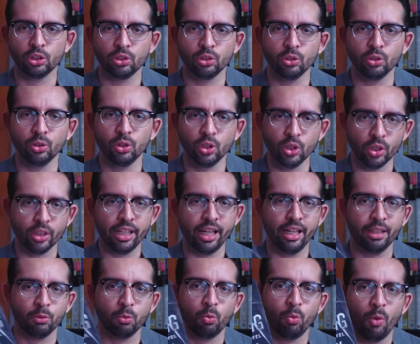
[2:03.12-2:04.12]
to look
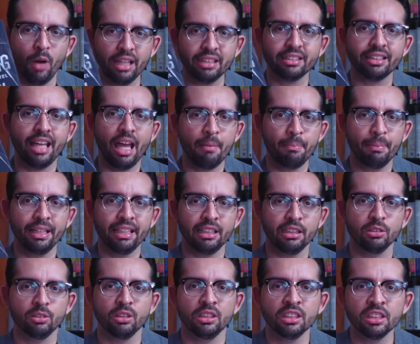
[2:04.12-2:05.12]
at what's
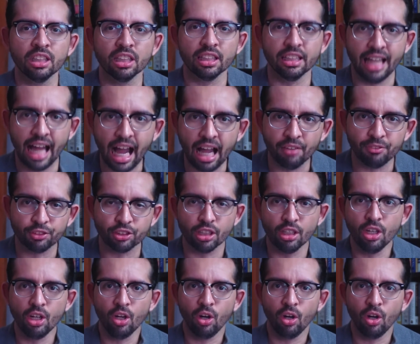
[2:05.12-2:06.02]
happening in the lives